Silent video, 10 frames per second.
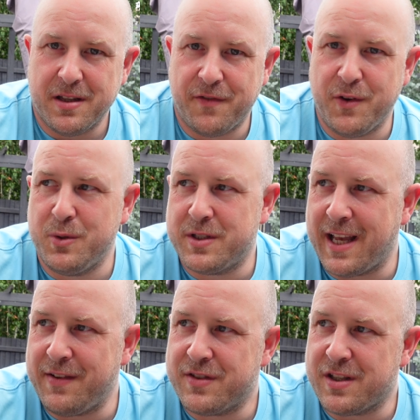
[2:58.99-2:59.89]
the food
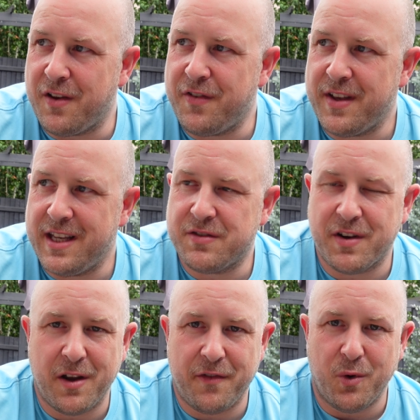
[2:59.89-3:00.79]
safe stuff is
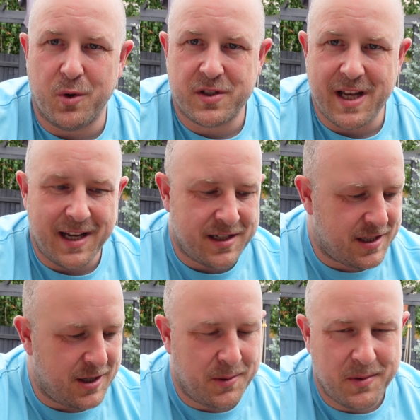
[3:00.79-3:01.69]
304 stainless
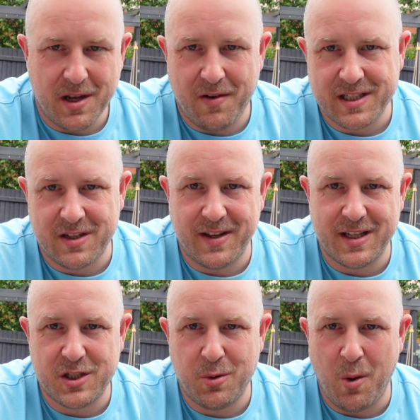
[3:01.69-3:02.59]
steel, the rest of it
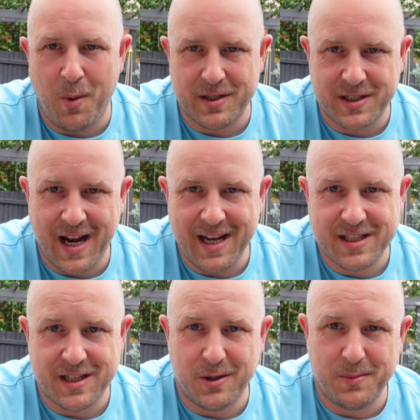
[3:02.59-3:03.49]
is 201 stainless
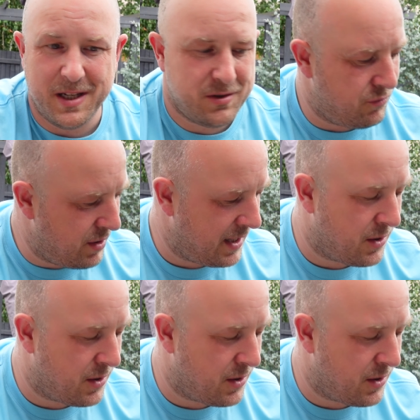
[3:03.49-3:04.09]
steel. It's really